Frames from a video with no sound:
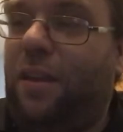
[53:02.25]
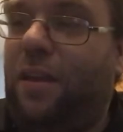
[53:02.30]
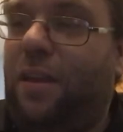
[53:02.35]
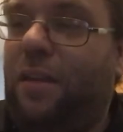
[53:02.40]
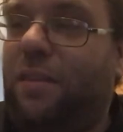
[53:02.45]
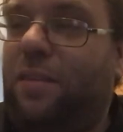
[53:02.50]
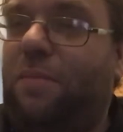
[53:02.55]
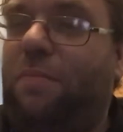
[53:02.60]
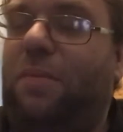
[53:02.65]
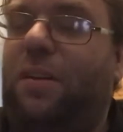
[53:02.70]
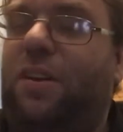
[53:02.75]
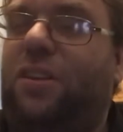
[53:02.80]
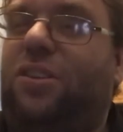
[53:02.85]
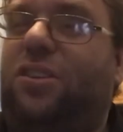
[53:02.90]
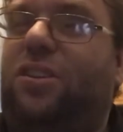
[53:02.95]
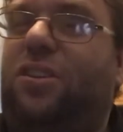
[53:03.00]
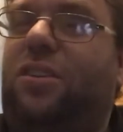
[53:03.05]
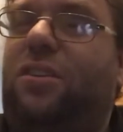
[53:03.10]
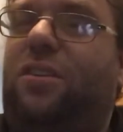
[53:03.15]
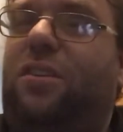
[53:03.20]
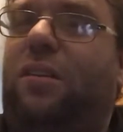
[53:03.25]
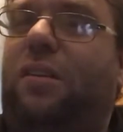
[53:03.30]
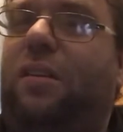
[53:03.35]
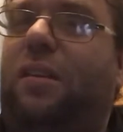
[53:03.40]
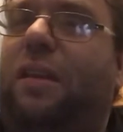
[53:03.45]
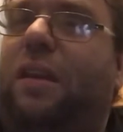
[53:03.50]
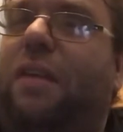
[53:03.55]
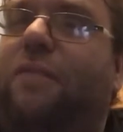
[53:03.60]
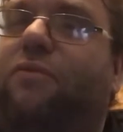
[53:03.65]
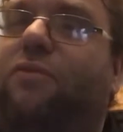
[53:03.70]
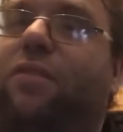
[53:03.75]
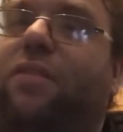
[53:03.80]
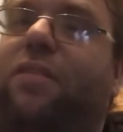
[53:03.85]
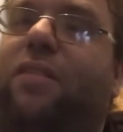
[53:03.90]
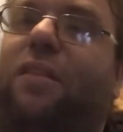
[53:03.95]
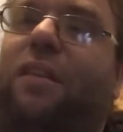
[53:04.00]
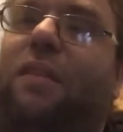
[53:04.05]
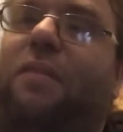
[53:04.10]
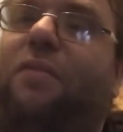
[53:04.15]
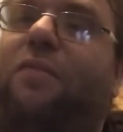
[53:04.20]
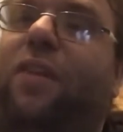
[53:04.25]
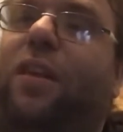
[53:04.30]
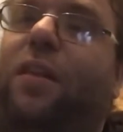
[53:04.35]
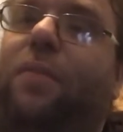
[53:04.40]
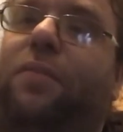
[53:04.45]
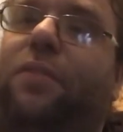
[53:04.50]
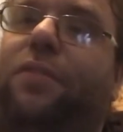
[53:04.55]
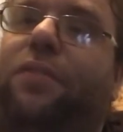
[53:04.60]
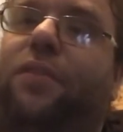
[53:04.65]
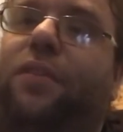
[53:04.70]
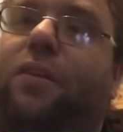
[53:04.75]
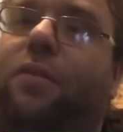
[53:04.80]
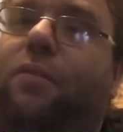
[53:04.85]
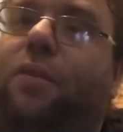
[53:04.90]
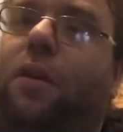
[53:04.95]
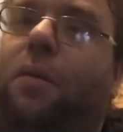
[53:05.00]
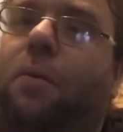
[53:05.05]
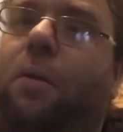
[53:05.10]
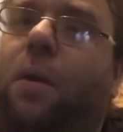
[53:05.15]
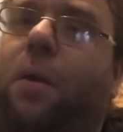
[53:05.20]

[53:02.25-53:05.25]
to match every available scenario.